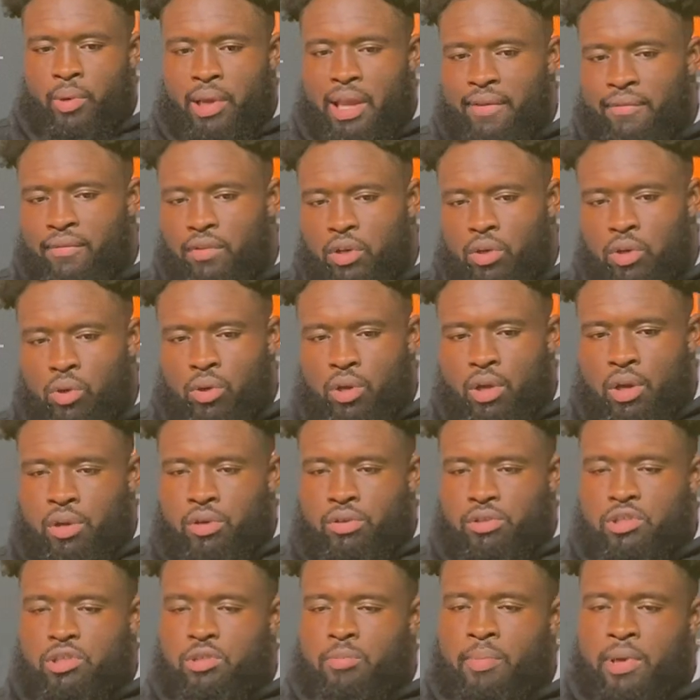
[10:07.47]
we have a new
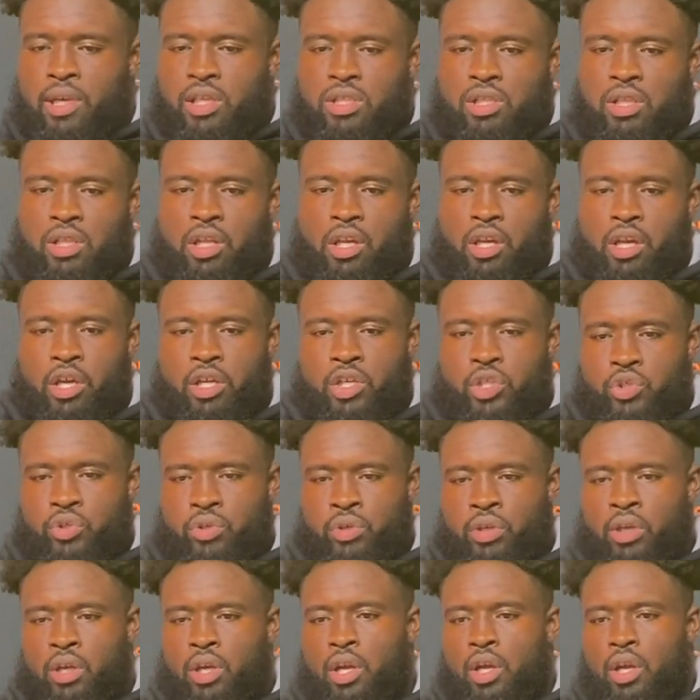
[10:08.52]
coach, best in the
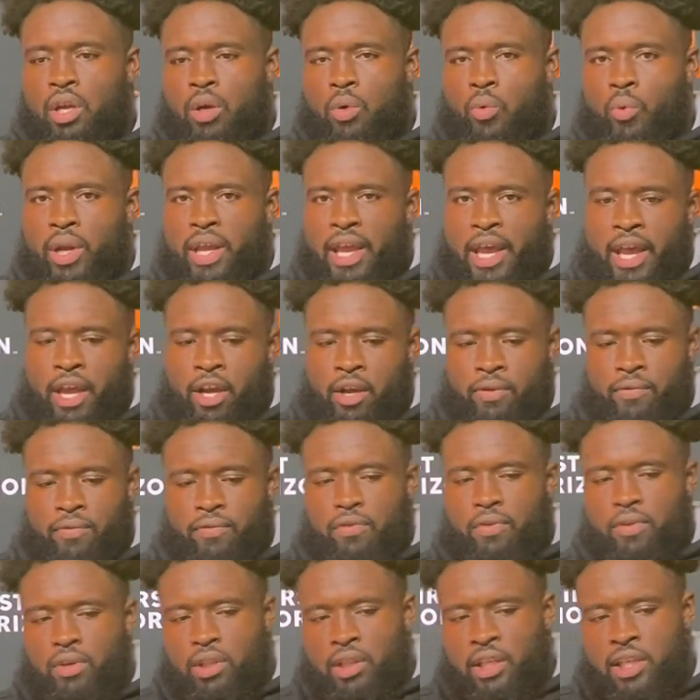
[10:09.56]
country. We have
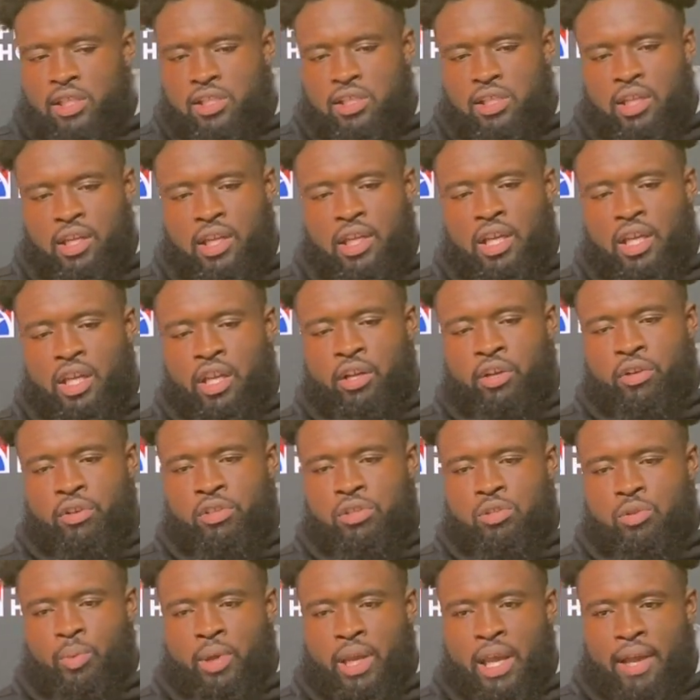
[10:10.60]
listening
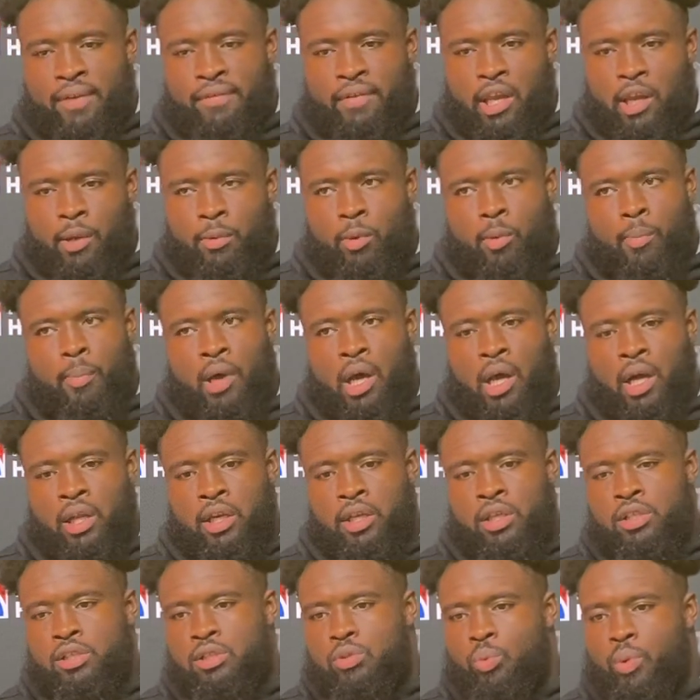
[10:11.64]
ears, we have able
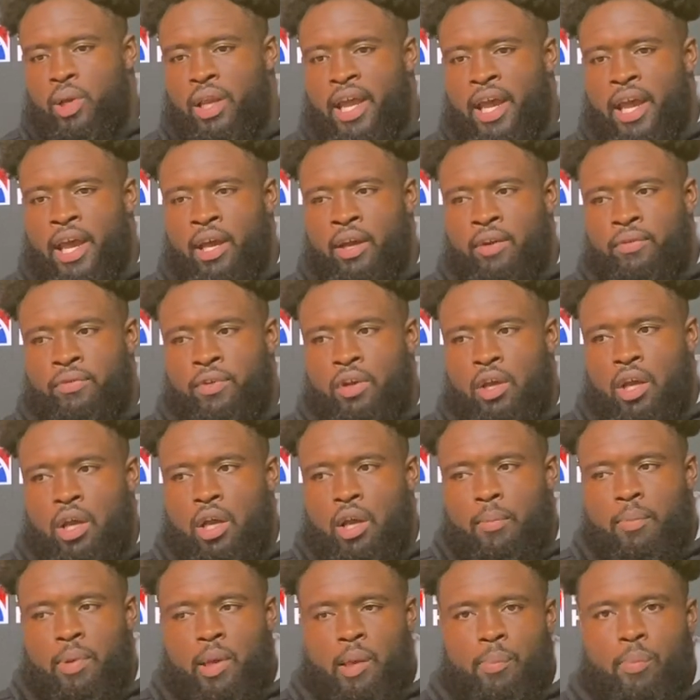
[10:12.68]
bodies, we have
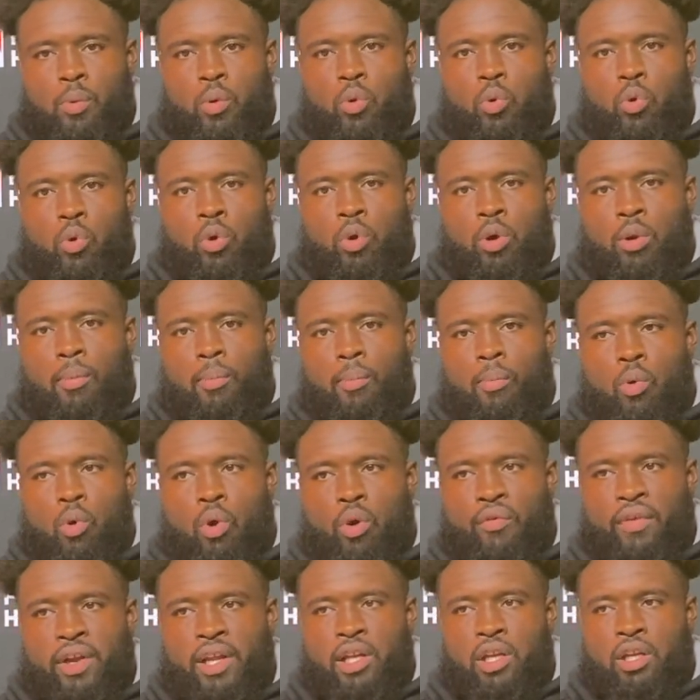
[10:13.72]
people who are
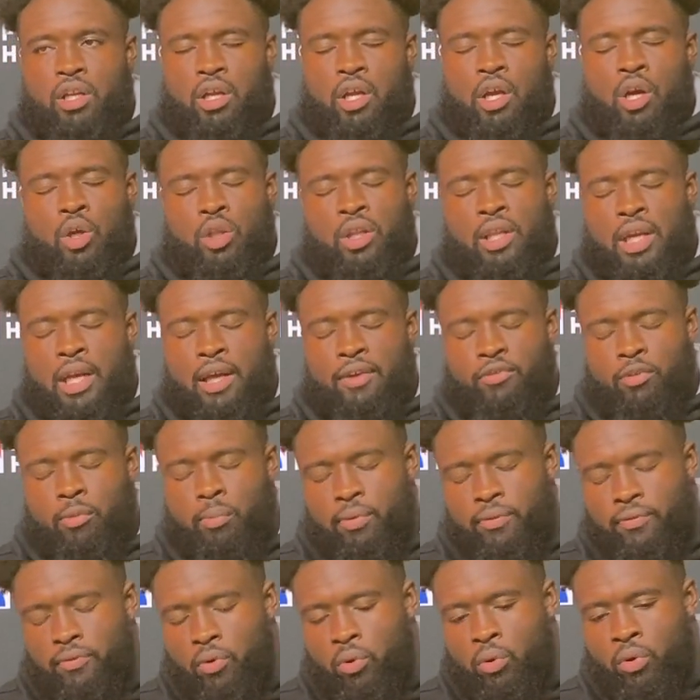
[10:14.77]
more ready to go than ever
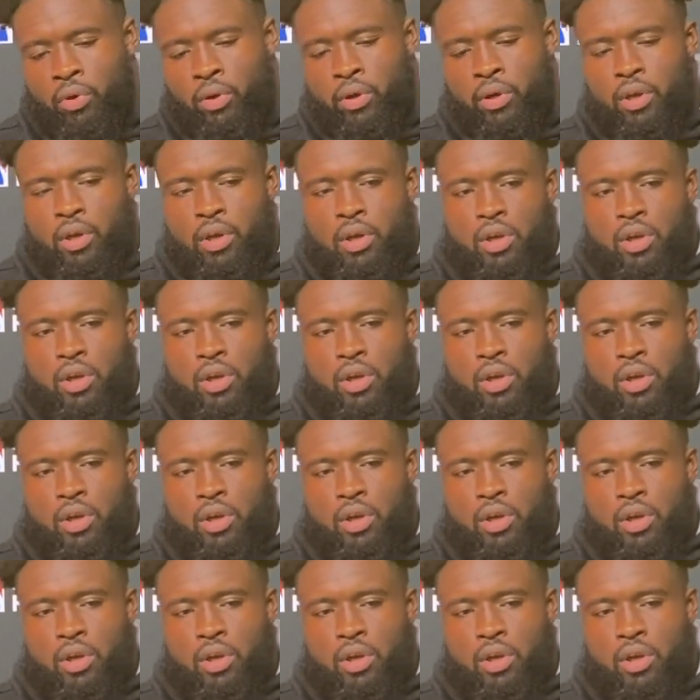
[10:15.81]
before.